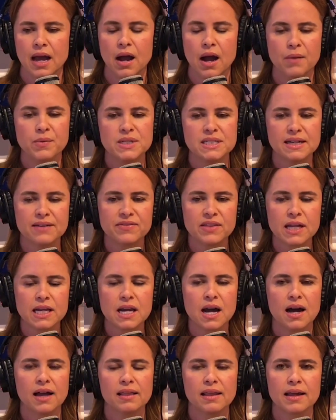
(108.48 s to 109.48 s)
was definitely
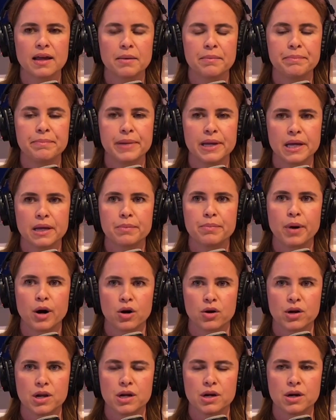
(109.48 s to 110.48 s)
not like a big
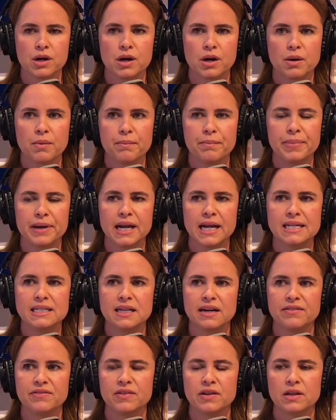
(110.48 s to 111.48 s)
partier, but I
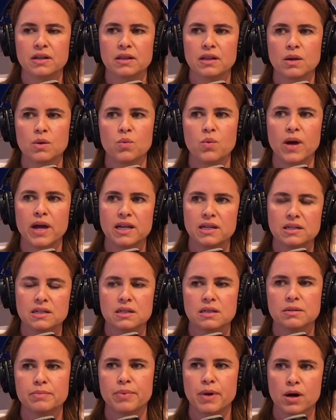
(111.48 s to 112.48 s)
definitely went
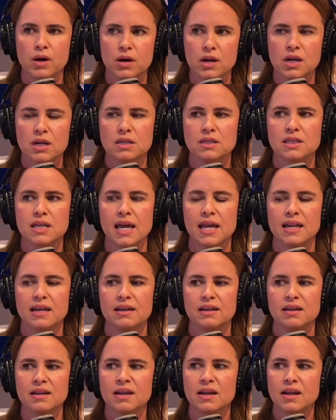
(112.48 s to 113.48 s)
to parties.
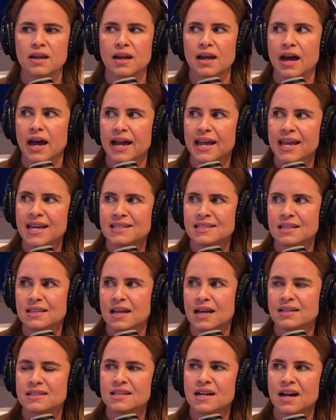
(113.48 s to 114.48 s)
And I guess at
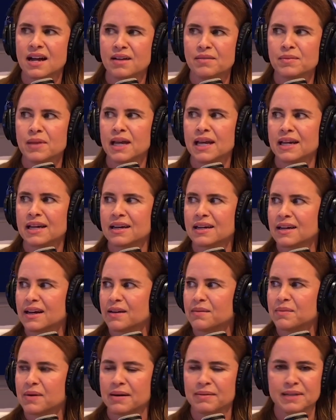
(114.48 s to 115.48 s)
that time, like
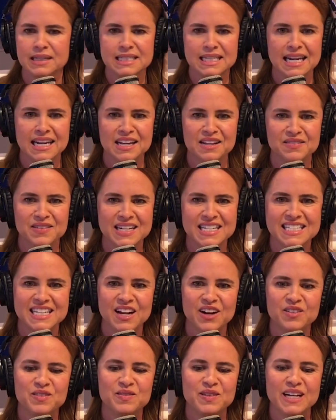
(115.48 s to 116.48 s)
I'm probably dating
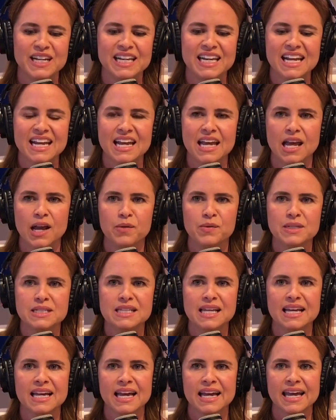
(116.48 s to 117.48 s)
myself, but it was
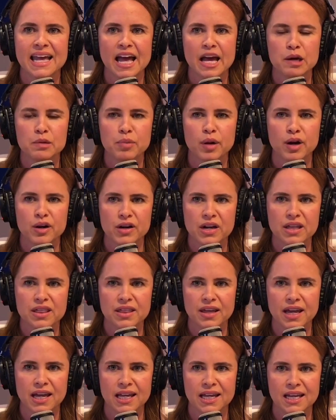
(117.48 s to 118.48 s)
like a keg party
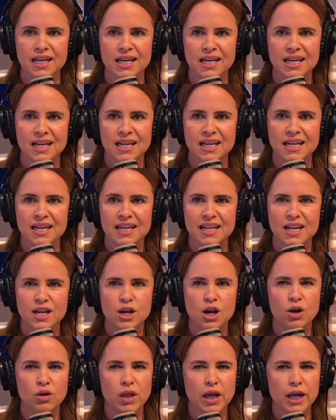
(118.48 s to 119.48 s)
thing.
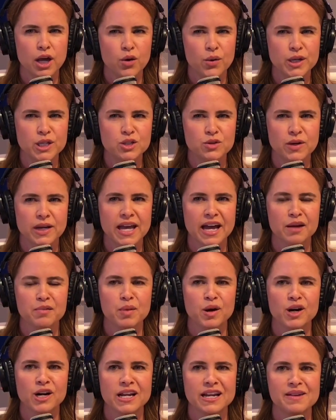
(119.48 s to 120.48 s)
Like going to a keg
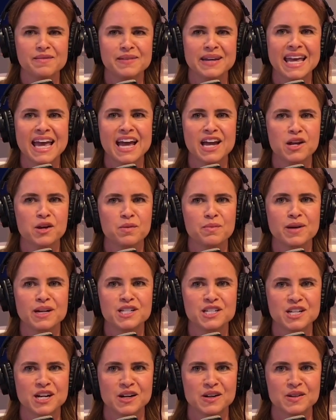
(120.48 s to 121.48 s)
party. And McKay, you're
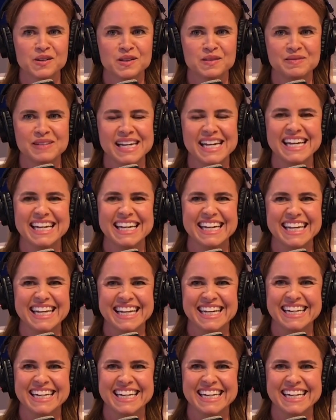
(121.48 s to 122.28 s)
much younger than me.